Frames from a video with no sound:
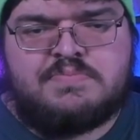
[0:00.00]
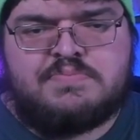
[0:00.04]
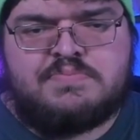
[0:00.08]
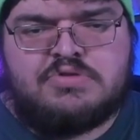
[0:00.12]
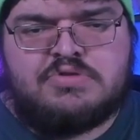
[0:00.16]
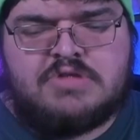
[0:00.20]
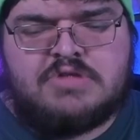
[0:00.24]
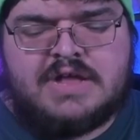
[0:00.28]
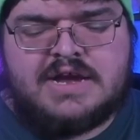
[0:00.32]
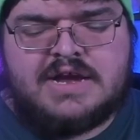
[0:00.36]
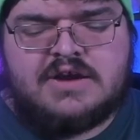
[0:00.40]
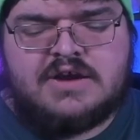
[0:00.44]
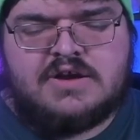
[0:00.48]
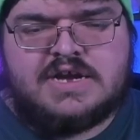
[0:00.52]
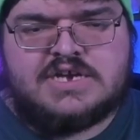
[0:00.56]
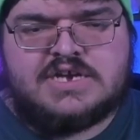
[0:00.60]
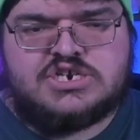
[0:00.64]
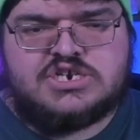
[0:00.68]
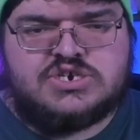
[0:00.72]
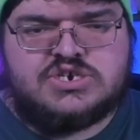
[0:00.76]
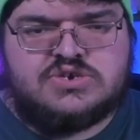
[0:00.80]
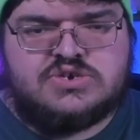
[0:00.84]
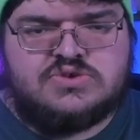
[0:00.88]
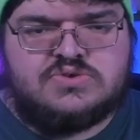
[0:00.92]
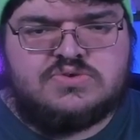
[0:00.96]
Player
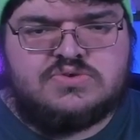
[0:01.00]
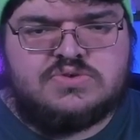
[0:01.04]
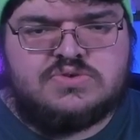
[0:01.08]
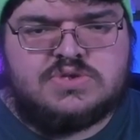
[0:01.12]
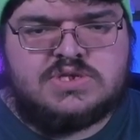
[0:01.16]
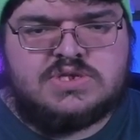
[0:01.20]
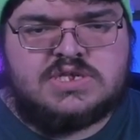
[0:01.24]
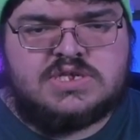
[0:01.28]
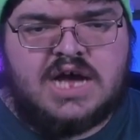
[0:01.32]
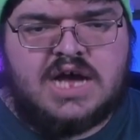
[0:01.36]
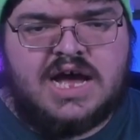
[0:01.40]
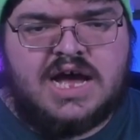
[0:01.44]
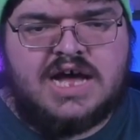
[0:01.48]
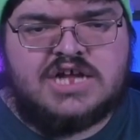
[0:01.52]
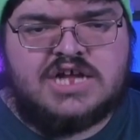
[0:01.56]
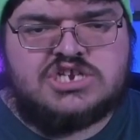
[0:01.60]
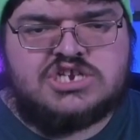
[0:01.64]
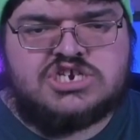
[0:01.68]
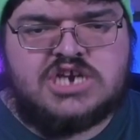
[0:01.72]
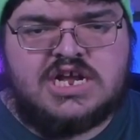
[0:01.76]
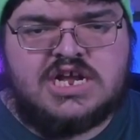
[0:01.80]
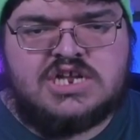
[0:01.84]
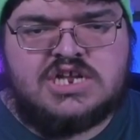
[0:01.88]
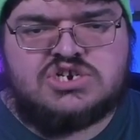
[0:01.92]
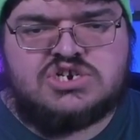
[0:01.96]
issues.
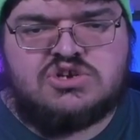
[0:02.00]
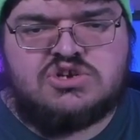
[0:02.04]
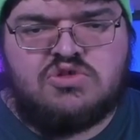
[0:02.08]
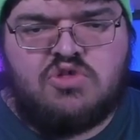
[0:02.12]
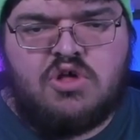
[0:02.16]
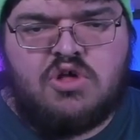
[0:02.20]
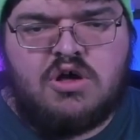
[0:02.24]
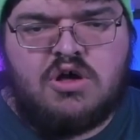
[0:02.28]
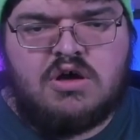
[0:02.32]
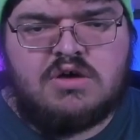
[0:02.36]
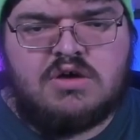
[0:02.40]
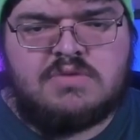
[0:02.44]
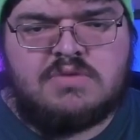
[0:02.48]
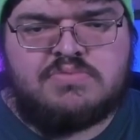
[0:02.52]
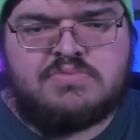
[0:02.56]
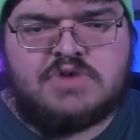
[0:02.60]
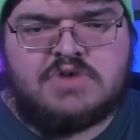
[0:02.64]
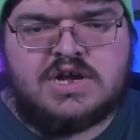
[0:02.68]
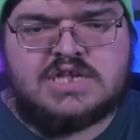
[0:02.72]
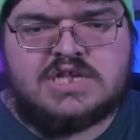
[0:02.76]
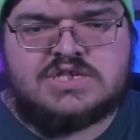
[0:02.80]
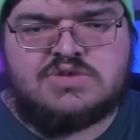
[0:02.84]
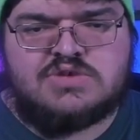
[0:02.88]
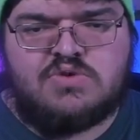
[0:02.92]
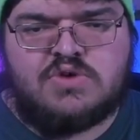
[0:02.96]
Changed long
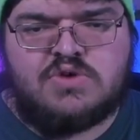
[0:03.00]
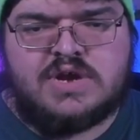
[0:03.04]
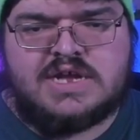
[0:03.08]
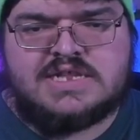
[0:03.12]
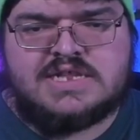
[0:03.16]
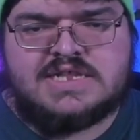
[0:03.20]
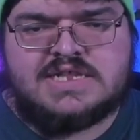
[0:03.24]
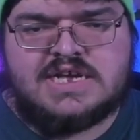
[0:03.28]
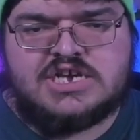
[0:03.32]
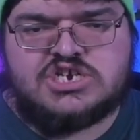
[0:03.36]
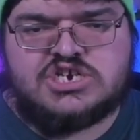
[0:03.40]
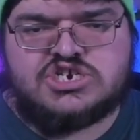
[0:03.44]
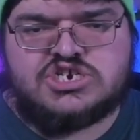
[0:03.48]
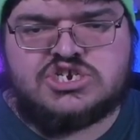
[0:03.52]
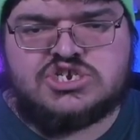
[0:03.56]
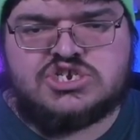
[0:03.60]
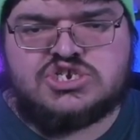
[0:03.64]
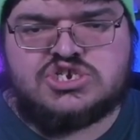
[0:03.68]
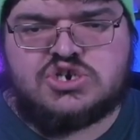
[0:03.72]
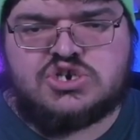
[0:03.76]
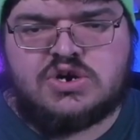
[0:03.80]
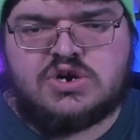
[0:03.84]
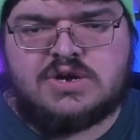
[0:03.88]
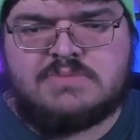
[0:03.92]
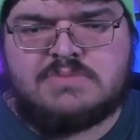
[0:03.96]
press orientation
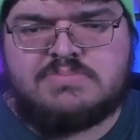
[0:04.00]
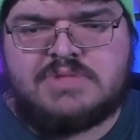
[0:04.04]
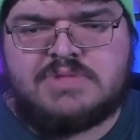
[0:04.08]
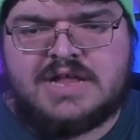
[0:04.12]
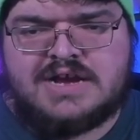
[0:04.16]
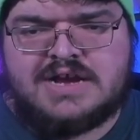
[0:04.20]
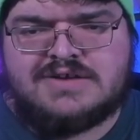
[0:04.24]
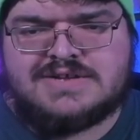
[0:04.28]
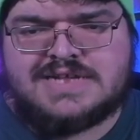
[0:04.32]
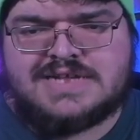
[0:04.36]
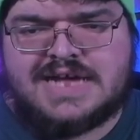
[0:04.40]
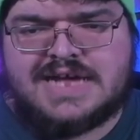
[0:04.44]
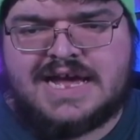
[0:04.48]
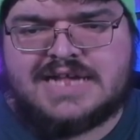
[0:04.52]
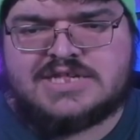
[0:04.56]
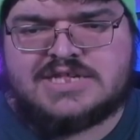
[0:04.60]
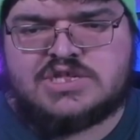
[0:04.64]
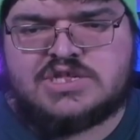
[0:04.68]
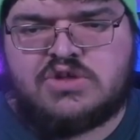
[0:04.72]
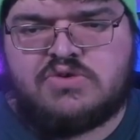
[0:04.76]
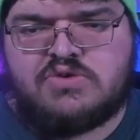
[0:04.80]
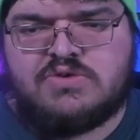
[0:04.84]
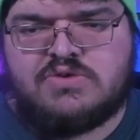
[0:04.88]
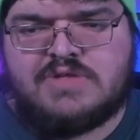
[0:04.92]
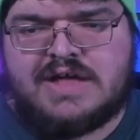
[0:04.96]
during player tasks
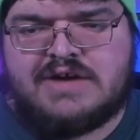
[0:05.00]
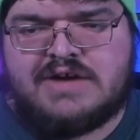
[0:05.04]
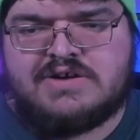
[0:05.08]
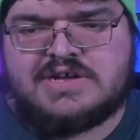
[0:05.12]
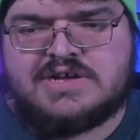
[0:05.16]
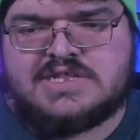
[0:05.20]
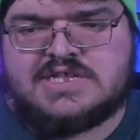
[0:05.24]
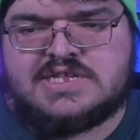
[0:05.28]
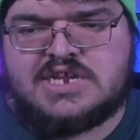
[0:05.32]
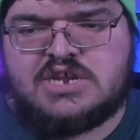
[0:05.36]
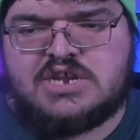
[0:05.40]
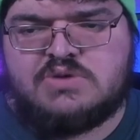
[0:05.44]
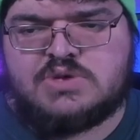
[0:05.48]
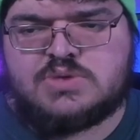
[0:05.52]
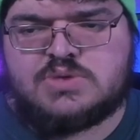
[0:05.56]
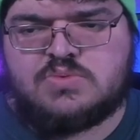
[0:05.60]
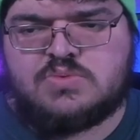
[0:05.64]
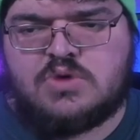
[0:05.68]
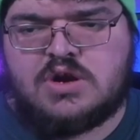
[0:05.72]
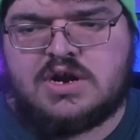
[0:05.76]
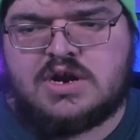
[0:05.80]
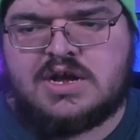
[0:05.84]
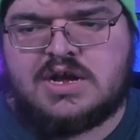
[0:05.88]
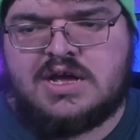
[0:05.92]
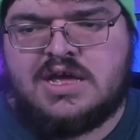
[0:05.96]
to allow continuous
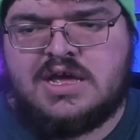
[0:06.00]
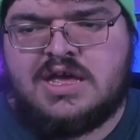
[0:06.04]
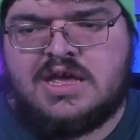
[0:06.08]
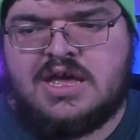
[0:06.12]
work